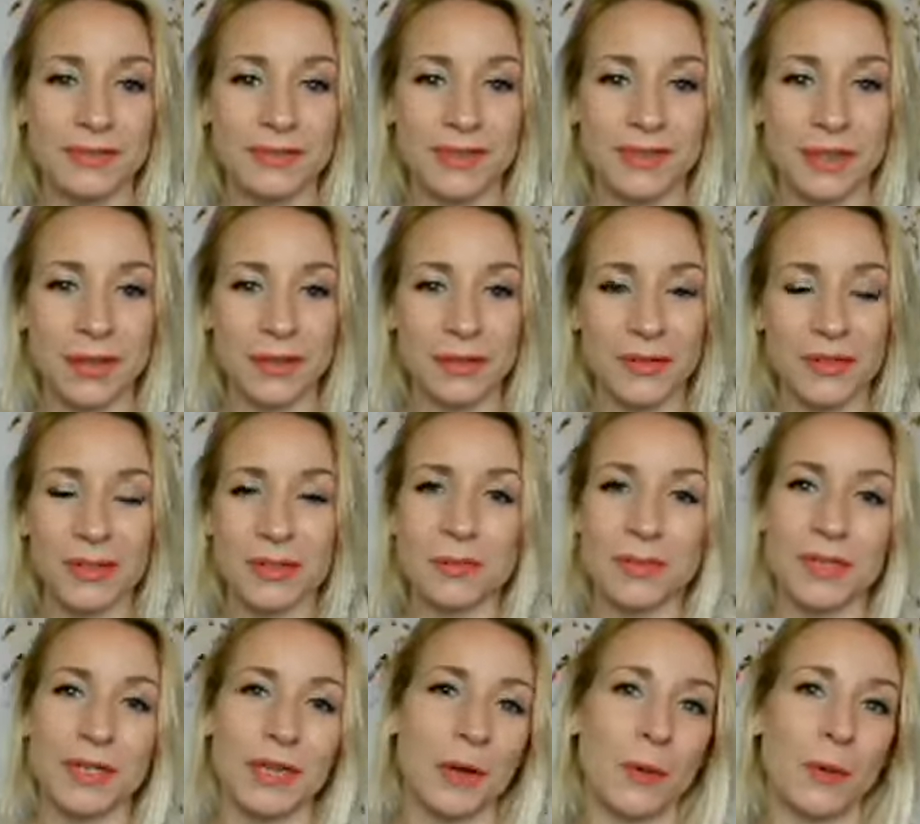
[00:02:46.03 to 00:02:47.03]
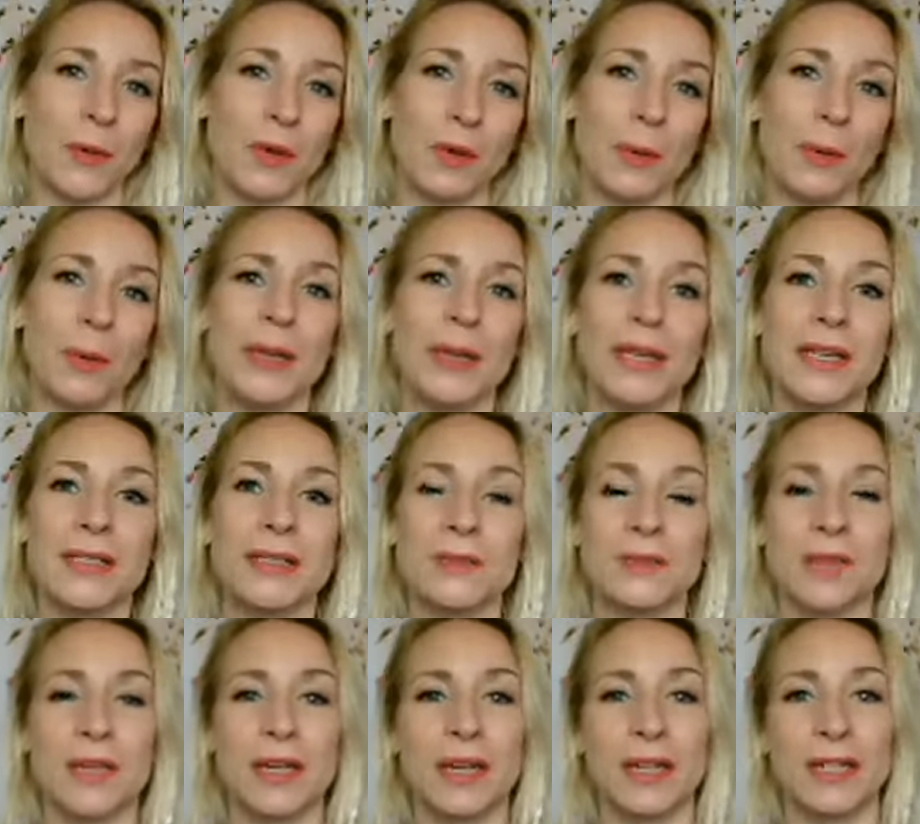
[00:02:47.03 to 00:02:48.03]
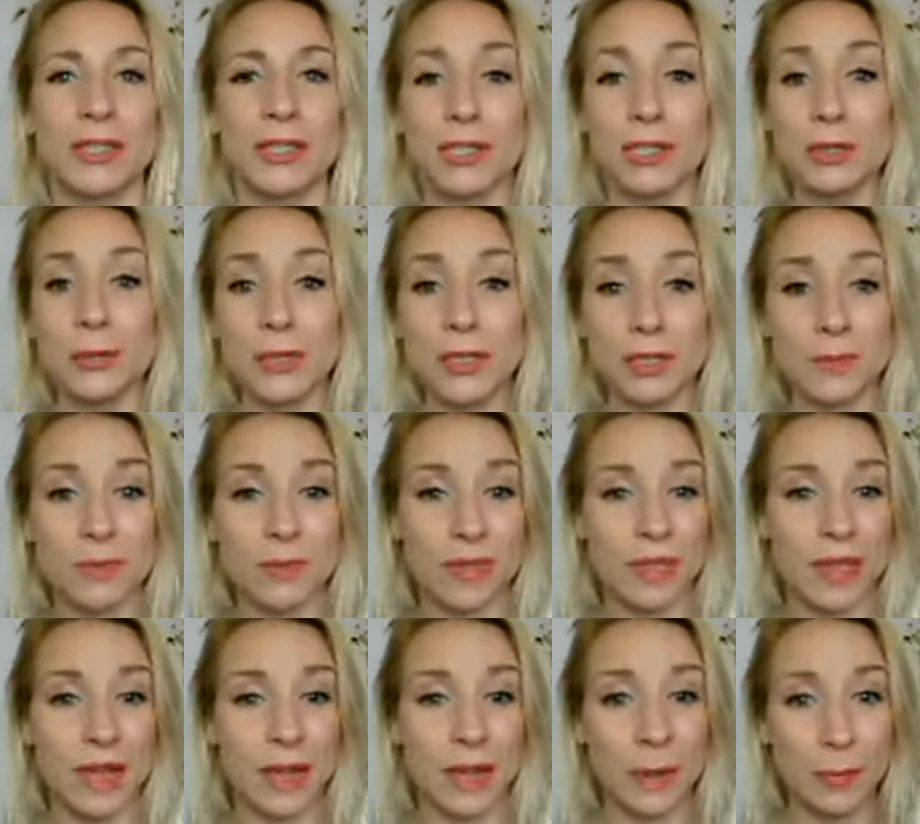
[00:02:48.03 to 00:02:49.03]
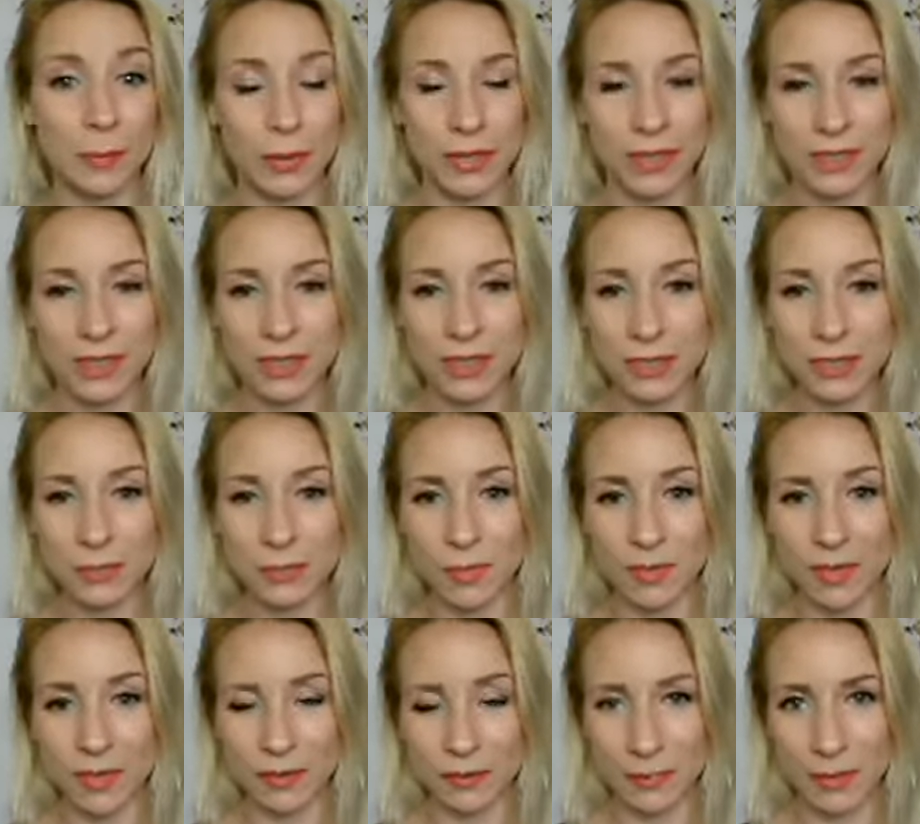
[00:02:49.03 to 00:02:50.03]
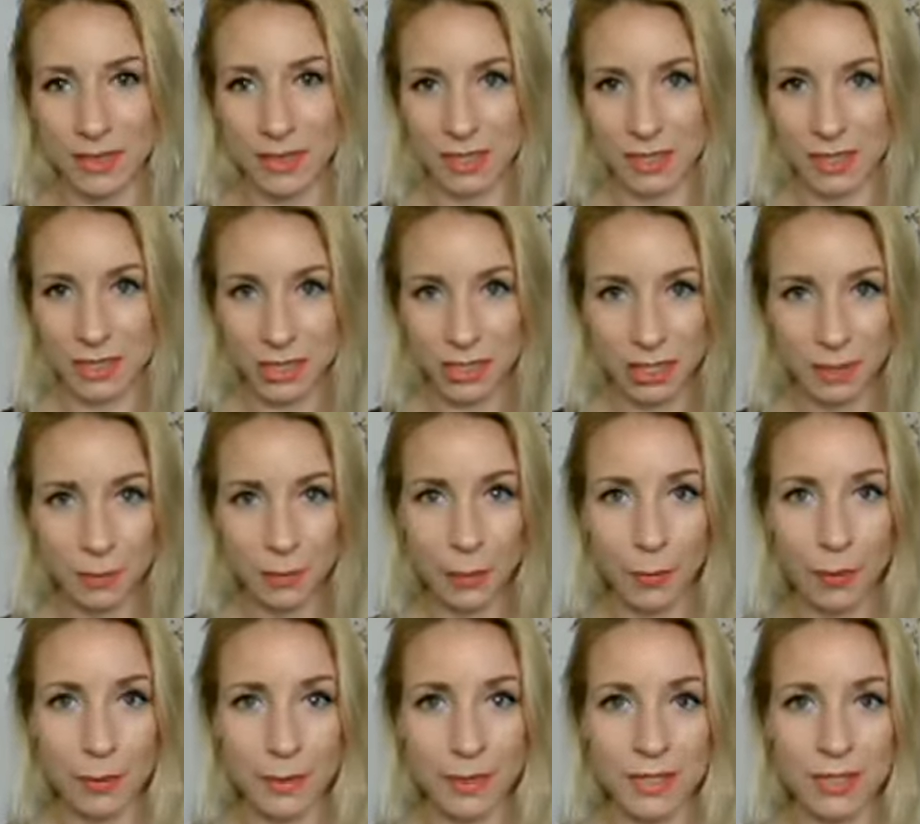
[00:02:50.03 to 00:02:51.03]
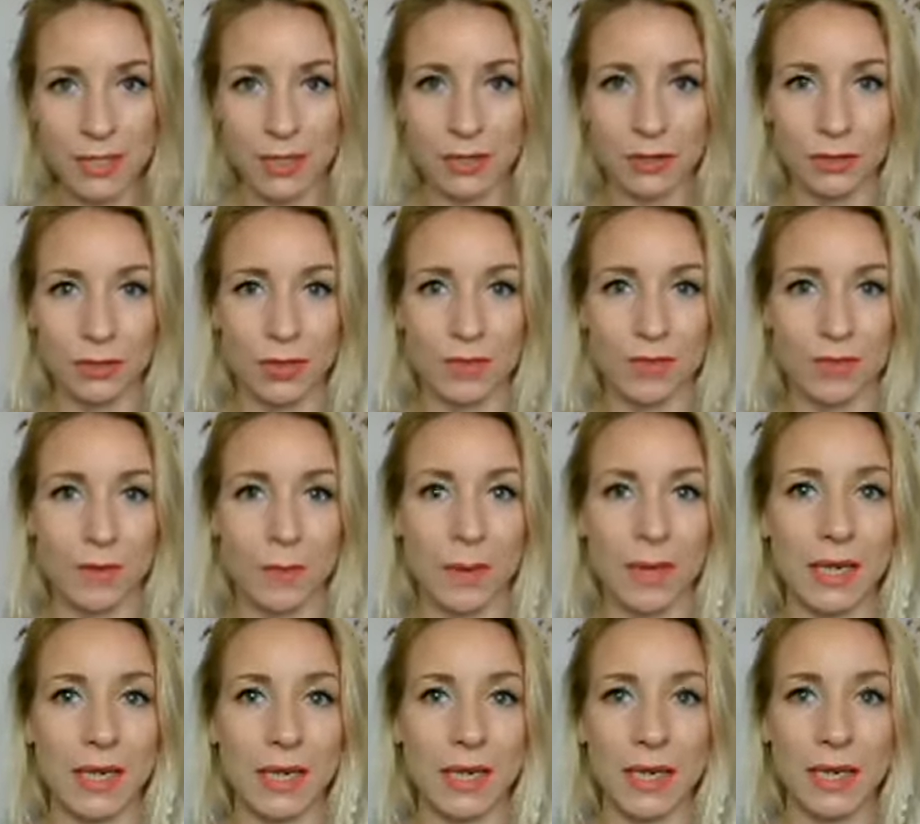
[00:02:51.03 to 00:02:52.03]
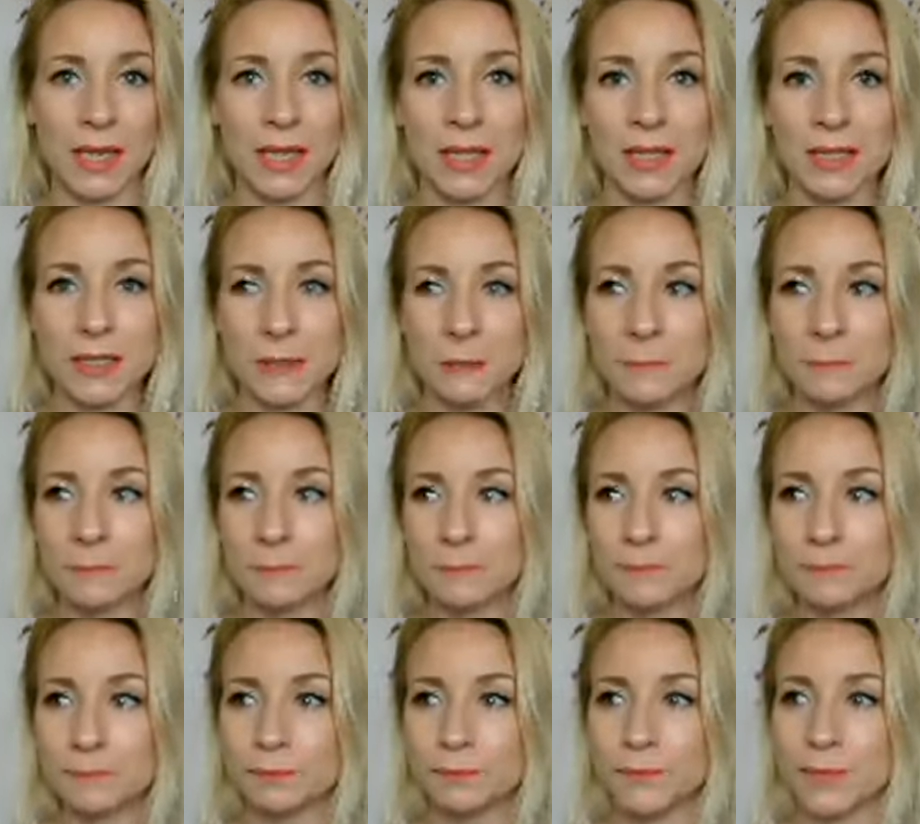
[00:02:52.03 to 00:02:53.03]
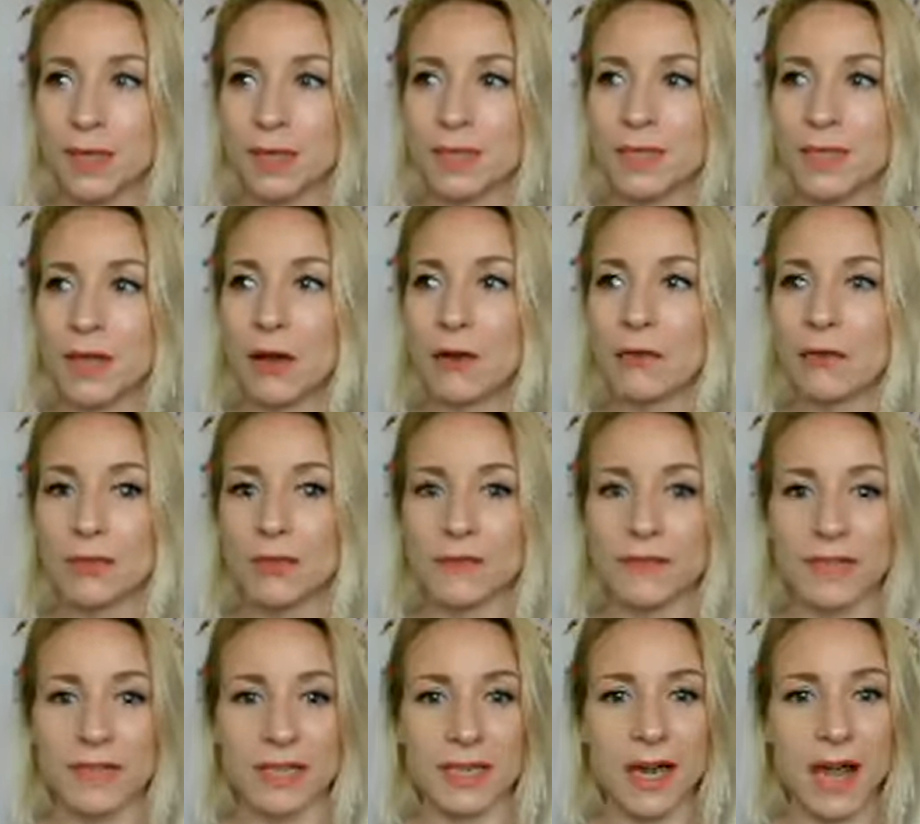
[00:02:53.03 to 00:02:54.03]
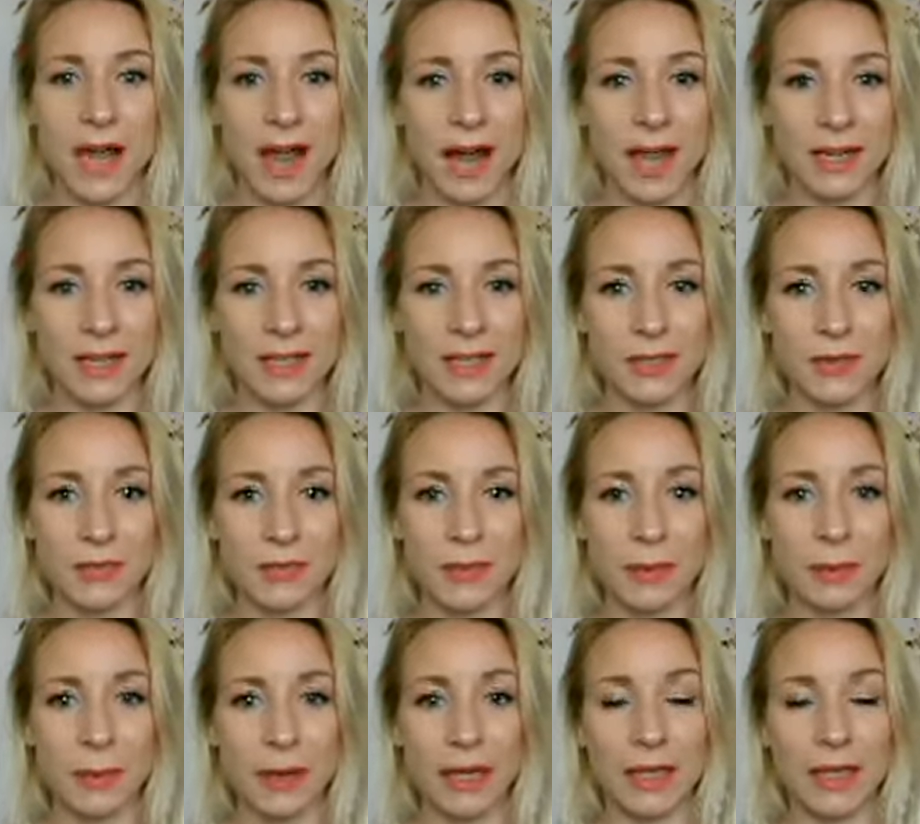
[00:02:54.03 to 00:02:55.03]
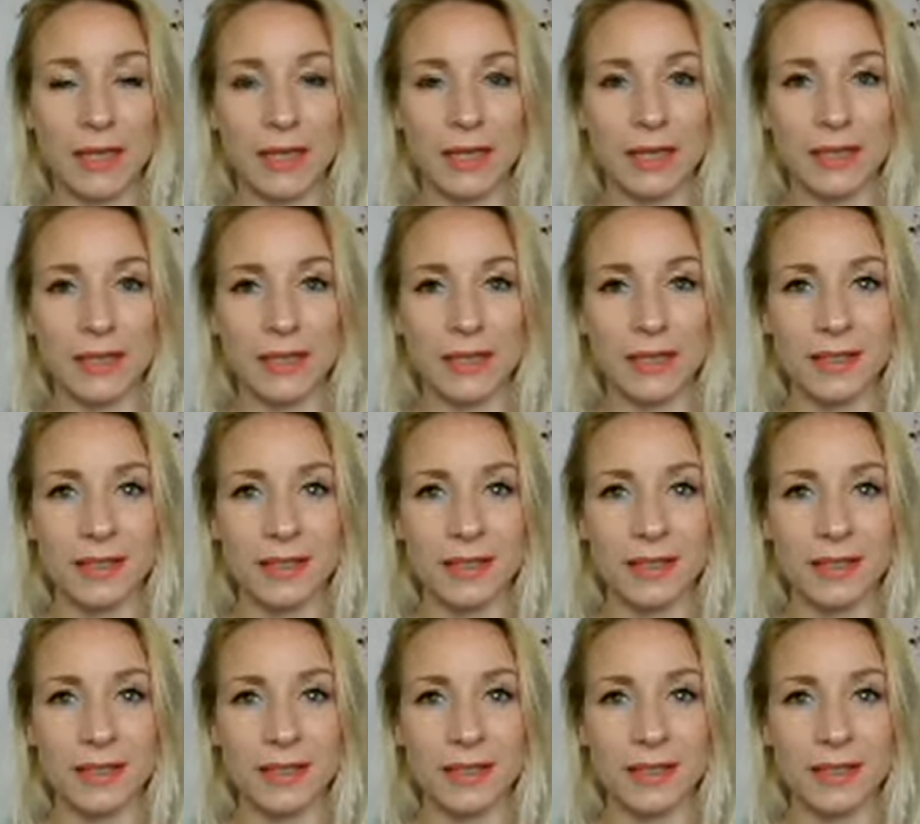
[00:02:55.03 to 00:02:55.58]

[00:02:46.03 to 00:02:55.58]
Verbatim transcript: You know, it's something I want to be, it's something I do, it's something that I embody, it's something I've been teaching in my women's circles for many years. Self-love as an act of rebellion.